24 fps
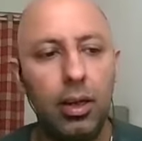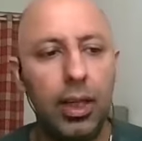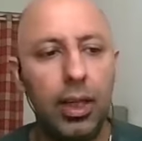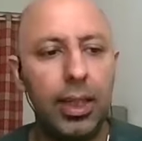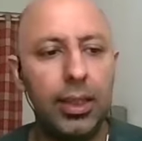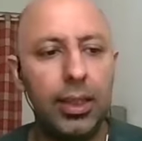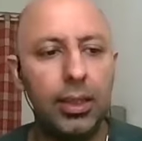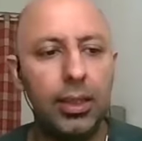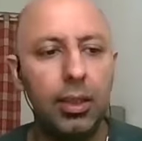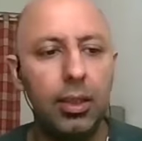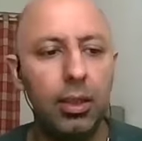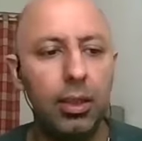
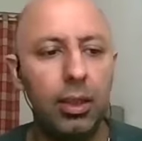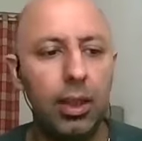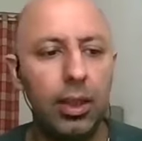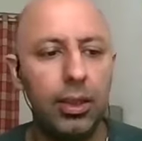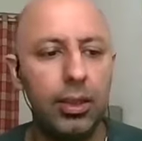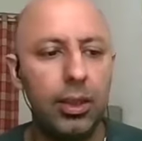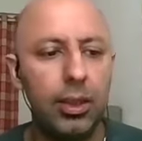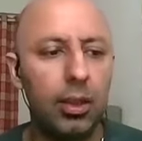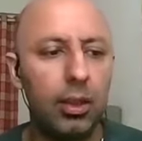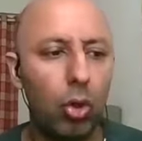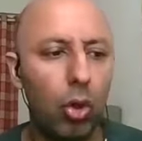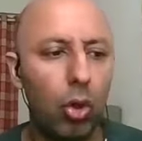as
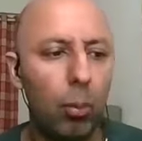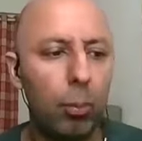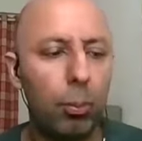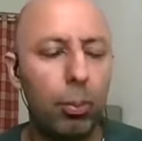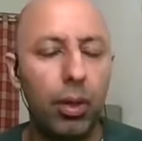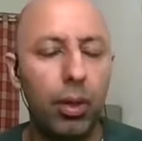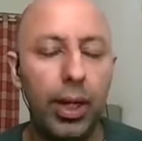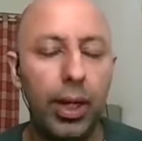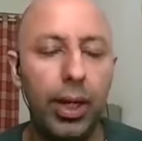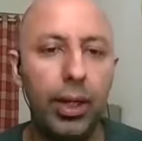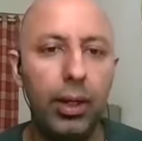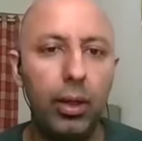a top
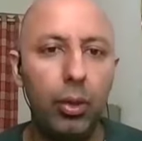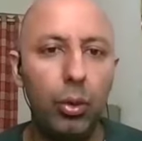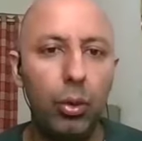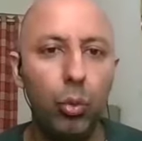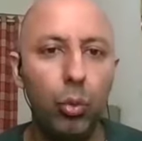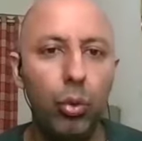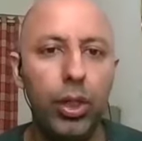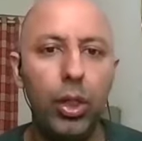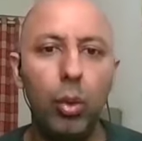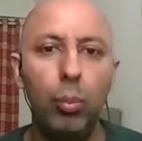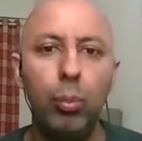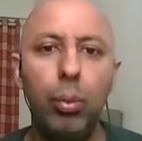client, you
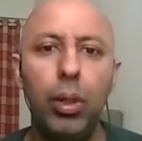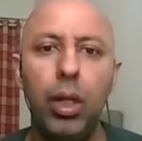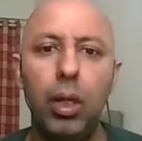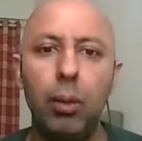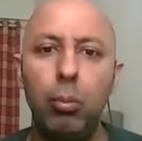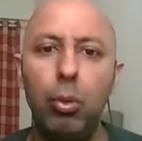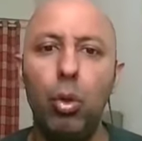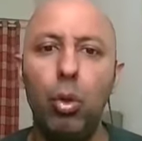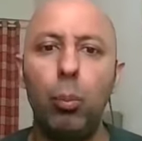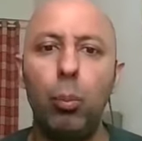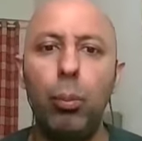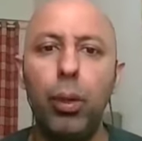need to be
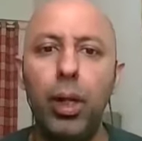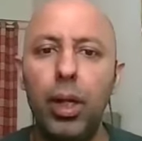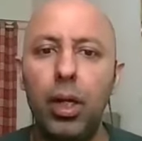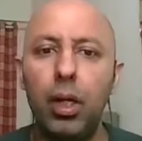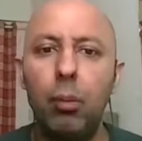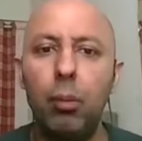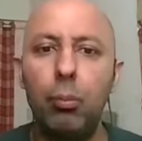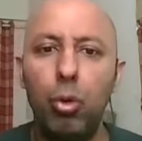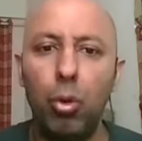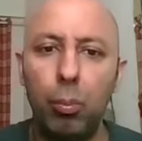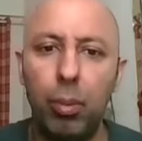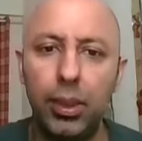able to break
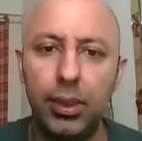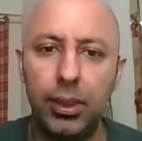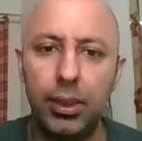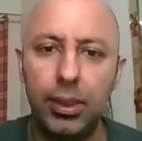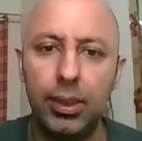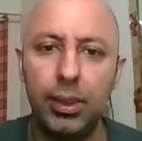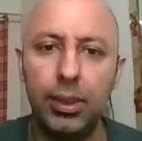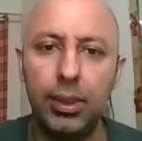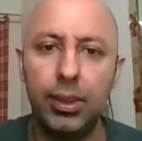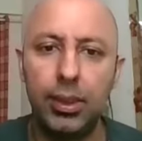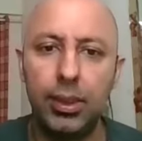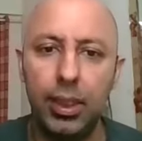up your
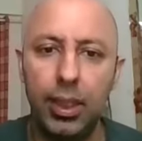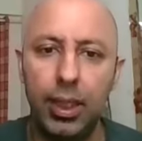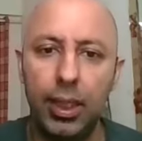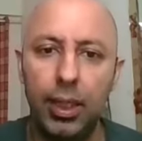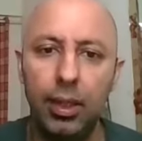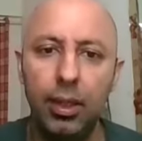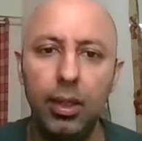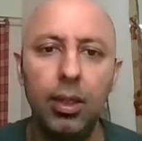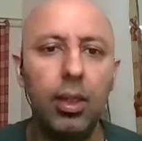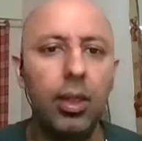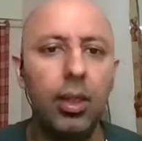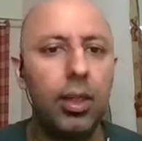budgets and
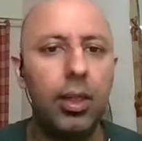saying,